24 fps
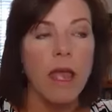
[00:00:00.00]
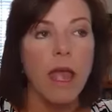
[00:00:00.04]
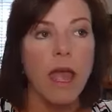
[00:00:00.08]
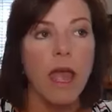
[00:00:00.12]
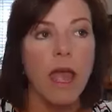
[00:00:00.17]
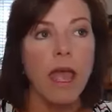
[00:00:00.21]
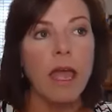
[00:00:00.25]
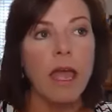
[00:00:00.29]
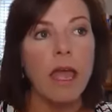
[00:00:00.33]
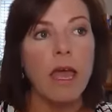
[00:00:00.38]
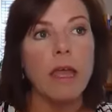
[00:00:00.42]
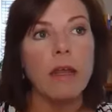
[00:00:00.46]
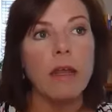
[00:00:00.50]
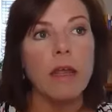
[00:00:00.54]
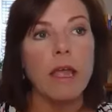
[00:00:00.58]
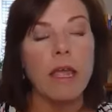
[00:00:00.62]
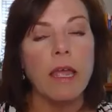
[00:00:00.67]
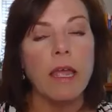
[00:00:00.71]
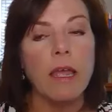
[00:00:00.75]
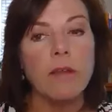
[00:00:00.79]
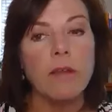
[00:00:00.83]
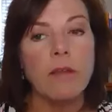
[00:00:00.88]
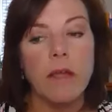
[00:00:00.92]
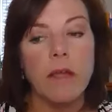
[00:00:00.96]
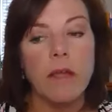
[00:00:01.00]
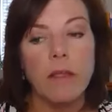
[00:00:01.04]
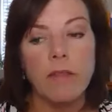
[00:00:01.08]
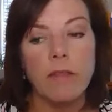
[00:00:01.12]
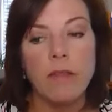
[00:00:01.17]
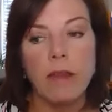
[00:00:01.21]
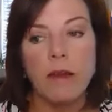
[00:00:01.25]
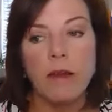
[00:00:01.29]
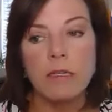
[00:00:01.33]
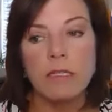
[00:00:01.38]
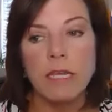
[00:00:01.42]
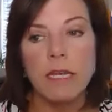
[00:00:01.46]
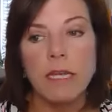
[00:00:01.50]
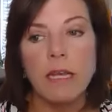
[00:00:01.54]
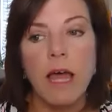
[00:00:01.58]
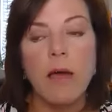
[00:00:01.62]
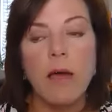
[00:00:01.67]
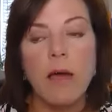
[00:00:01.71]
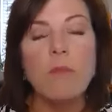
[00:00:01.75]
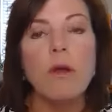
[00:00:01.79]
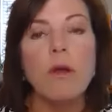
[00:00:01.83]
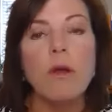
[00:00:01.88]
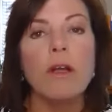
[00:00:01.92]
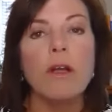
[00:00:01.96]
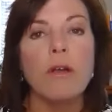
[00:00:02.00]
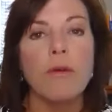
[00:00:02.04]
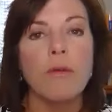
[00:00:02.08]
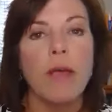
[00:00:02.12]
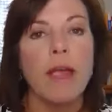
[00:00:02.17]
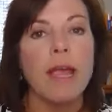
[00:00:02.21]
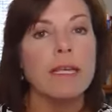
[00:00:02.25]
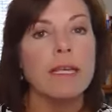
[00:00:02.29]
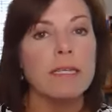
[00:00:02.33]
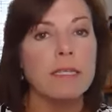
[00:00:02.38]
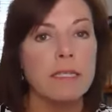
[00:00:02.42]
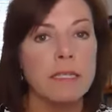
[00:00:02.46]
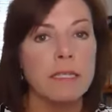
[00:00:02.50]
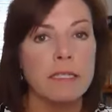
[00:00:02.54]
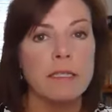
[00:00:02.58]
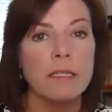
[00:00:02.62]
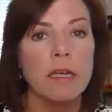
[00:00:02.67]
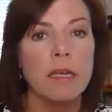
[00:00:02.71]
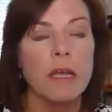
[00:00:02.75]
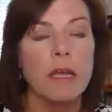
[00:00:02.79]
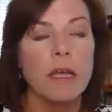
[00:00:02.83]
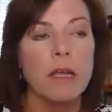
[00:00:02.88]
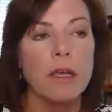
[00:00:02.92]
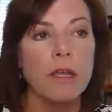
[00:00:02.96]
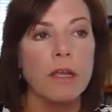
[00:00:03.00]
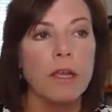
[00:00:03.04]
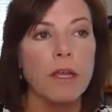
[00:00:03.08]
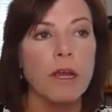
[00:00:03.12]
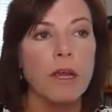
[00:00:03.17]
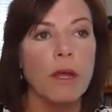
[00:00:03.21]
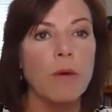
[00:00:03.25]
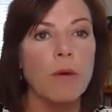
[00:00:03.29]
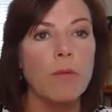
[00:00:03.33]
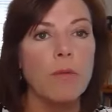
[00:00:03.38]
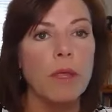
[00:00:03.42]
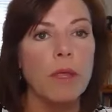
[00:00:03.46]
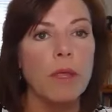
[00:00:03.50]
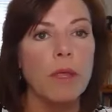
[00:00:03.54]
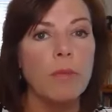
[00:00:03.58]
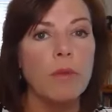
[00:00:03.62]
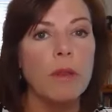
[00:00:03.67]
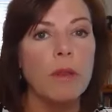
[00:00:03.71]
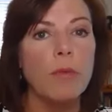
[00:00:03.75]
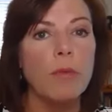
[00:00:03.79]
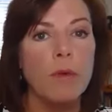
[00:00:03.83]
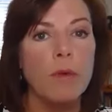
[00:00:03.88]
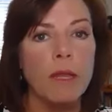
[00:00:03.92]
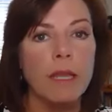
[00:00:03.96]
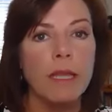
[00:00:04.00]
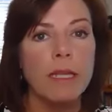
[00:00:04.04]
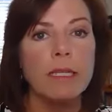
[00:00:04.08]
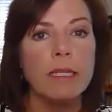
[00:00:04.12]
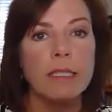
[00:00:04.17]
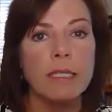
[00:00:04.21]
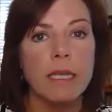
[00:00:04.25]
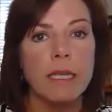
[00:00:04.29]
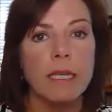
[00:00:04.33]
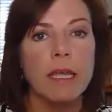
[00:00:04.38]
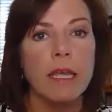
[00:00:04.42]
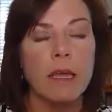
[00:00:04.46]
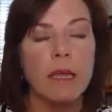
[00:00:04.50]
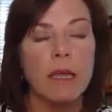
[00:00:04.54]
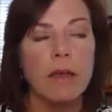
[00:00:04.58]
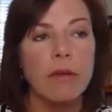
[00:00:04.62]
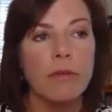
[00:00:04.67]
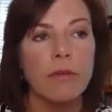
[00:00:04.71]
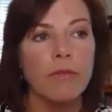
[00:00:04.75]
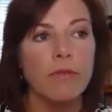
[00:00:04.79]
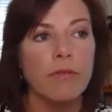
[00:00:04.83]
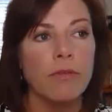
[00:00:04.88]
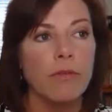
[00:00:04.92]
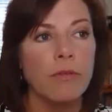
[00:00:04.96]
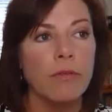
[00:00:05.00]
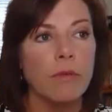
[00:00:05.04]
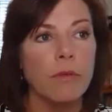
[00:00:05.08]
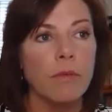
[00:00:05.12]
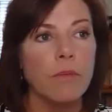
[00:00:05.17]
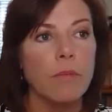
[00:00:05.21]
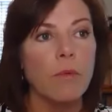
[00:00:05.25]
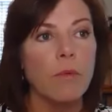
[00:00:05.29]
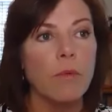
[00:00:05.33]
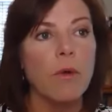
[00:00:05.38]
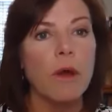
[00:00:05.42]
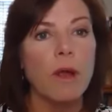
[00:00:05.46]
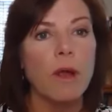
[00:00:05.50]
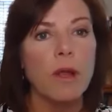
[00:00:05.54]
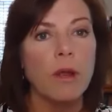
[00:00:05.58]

And there's a lot more grace. People are willing to give more